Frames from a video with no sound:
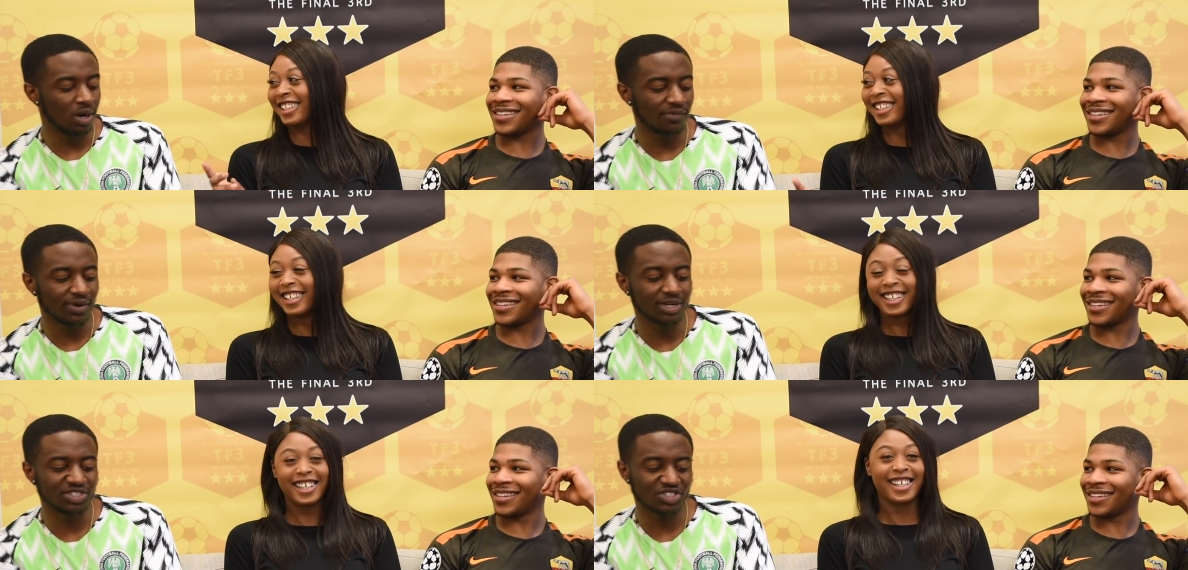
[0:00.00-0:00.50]
Speaker 1: You
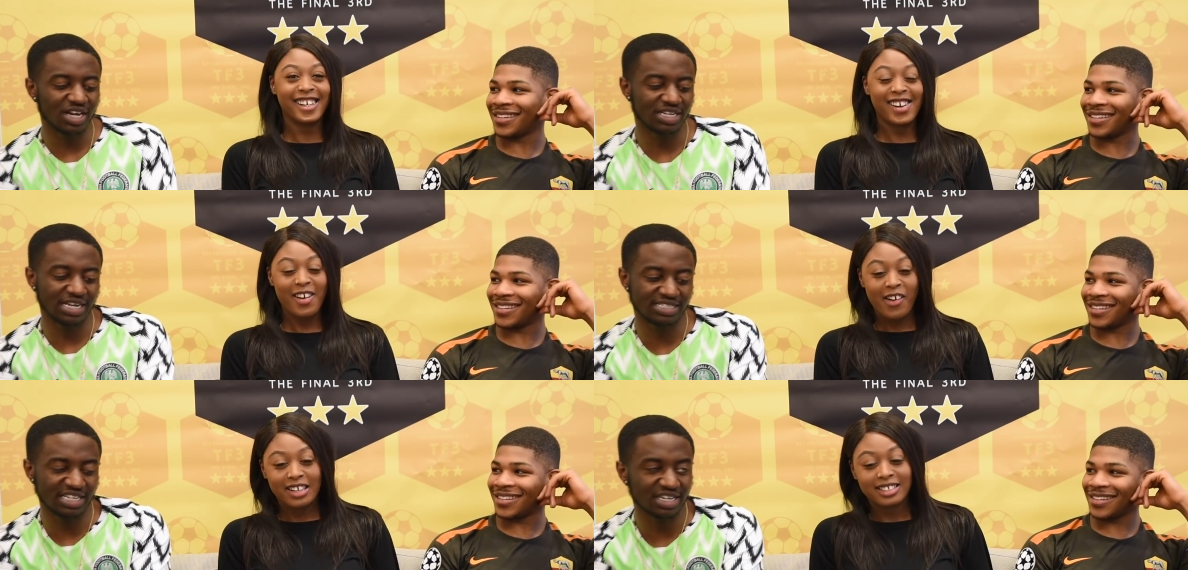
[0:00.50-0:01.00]
lot only
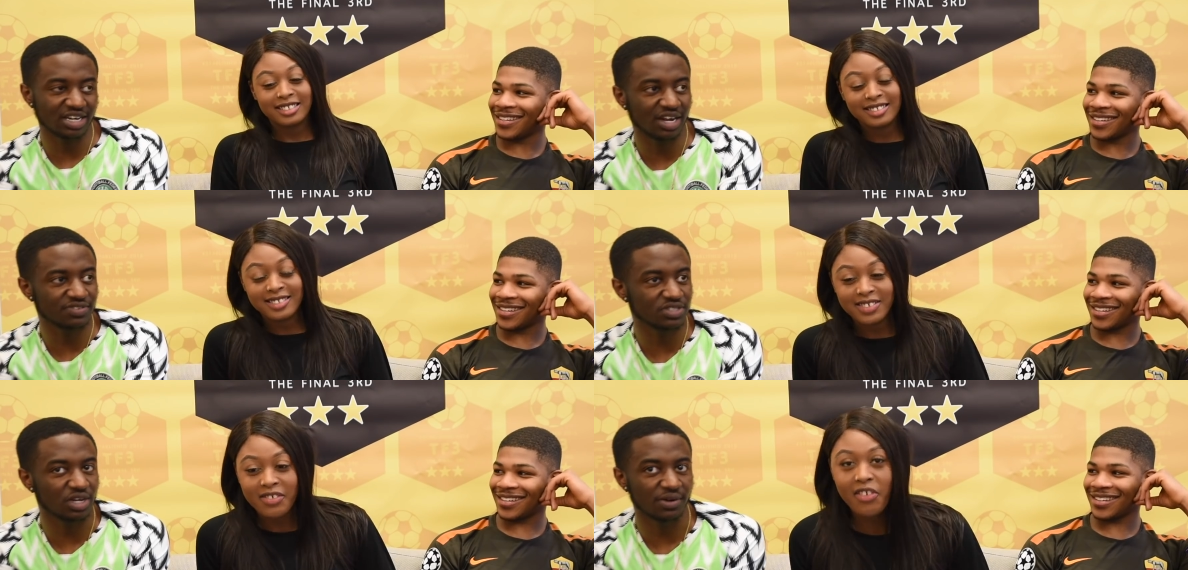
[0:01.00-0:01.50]
started that second
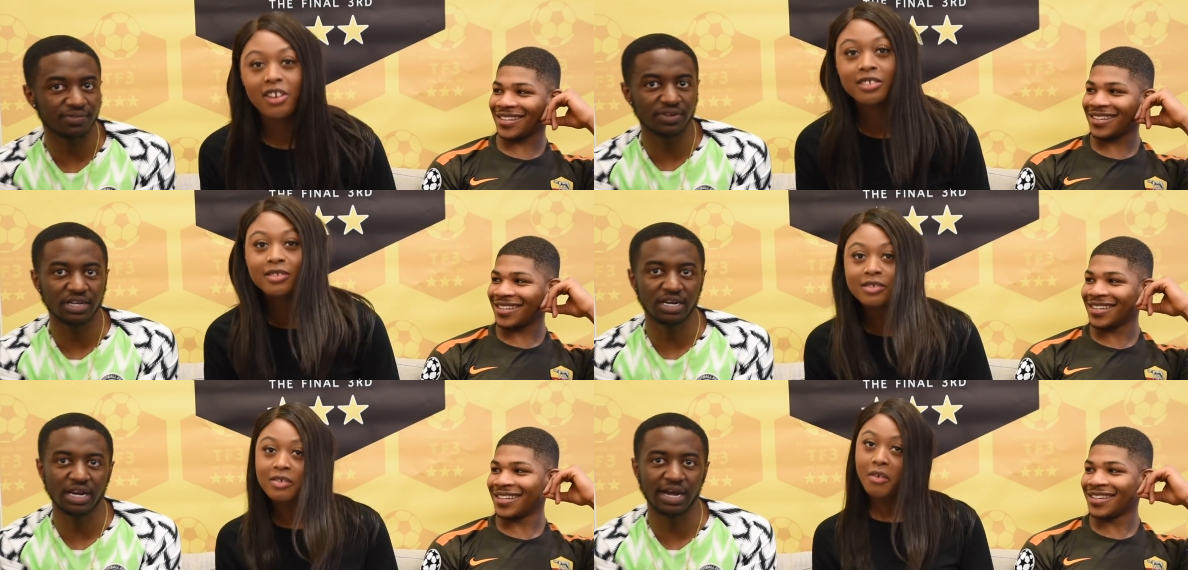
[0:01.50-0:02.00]
half
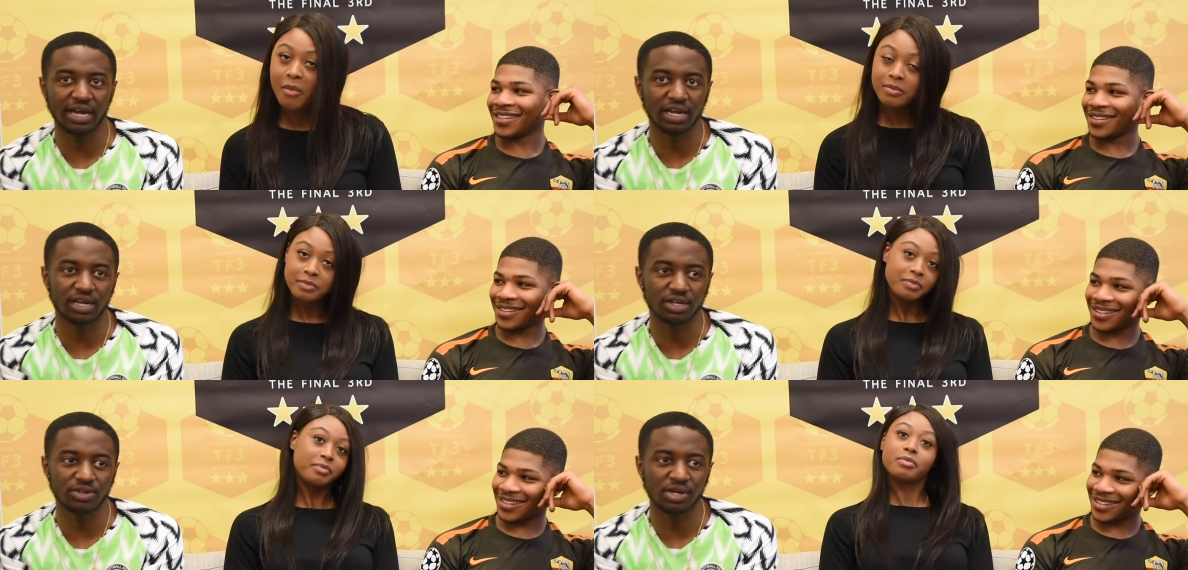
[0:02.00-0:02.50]
stuff in
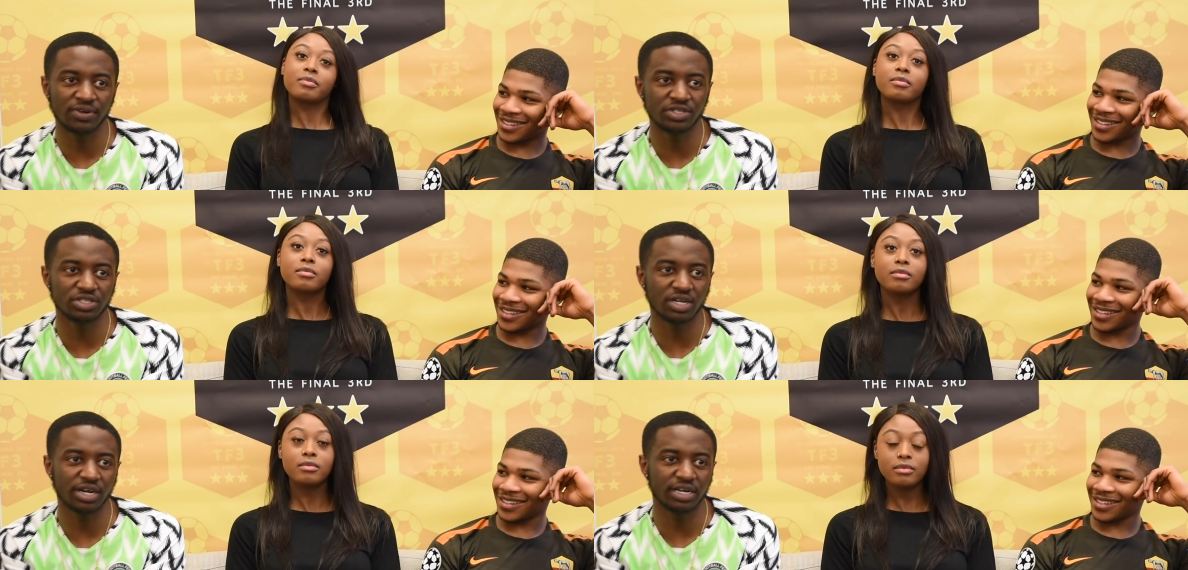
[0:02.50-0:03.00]
like, you
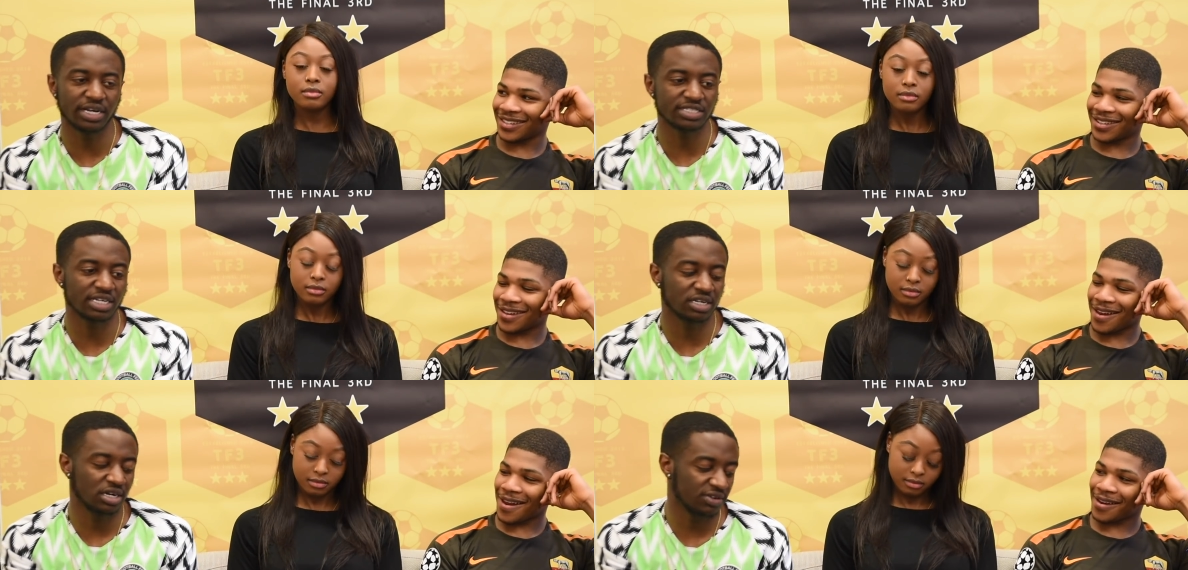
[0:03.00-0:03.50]
only started that
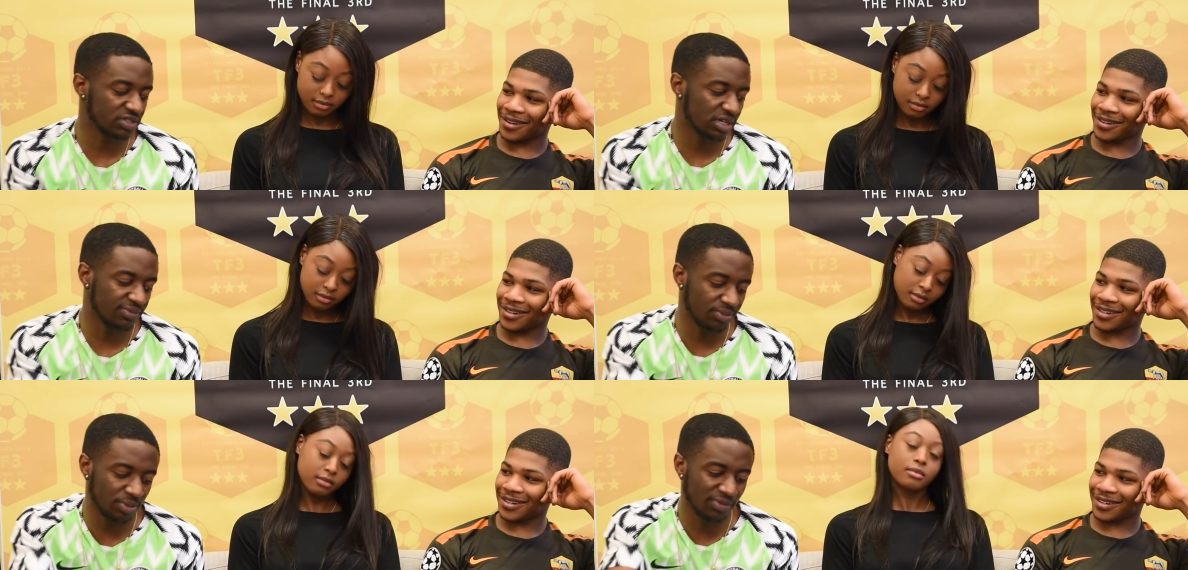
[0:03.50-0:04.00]
second half
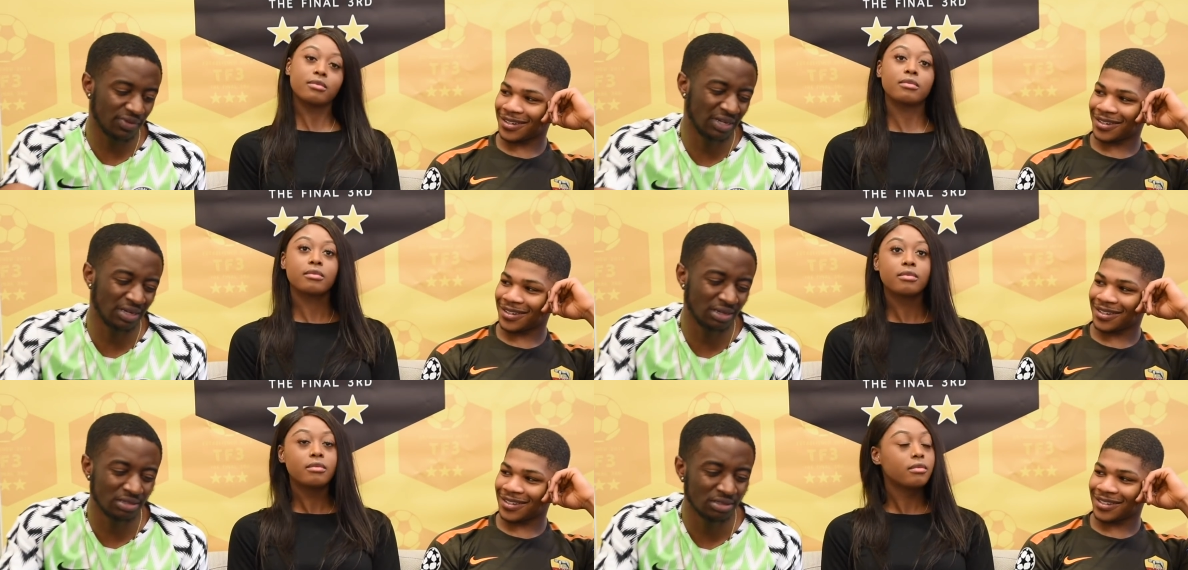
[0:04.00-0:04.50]
stuff
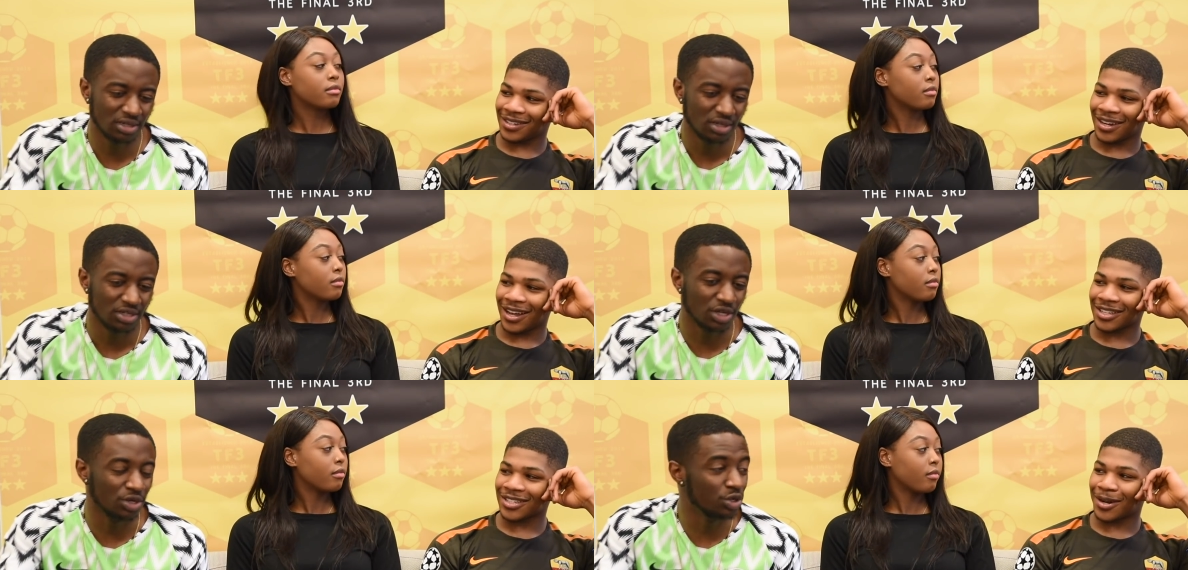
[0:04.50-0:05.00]
within
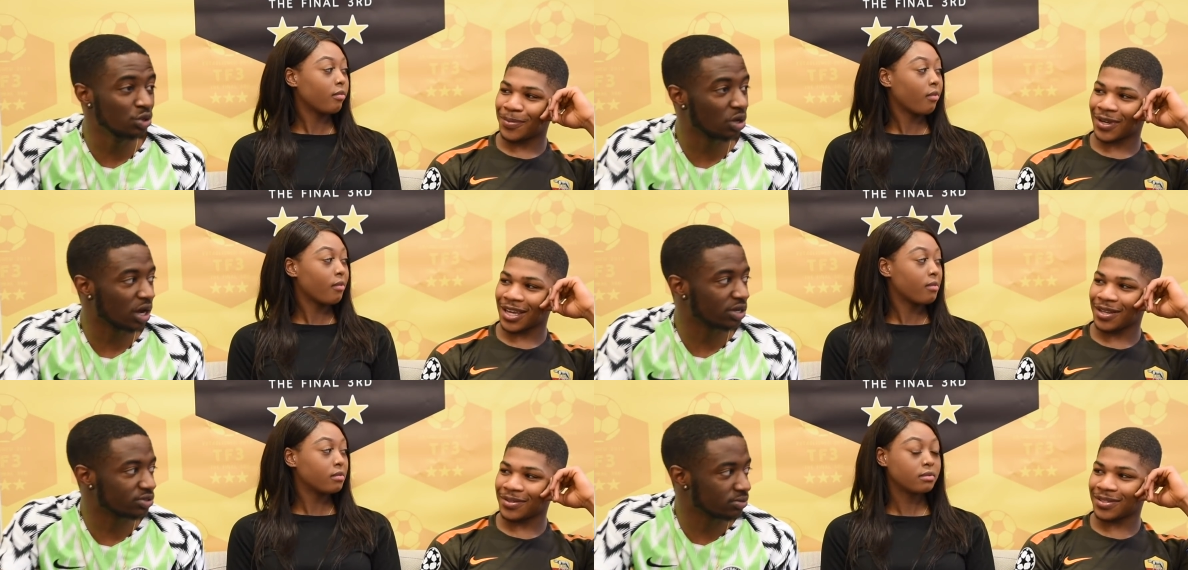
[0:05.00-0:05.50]
the, last
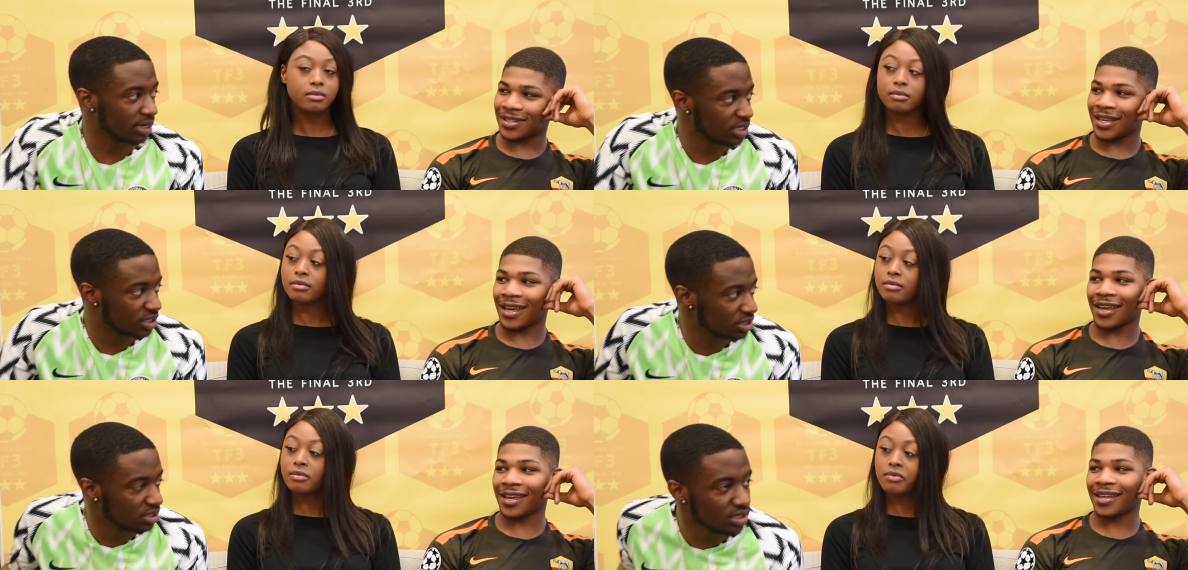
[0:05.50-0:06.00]
Newcastle match. Yeah.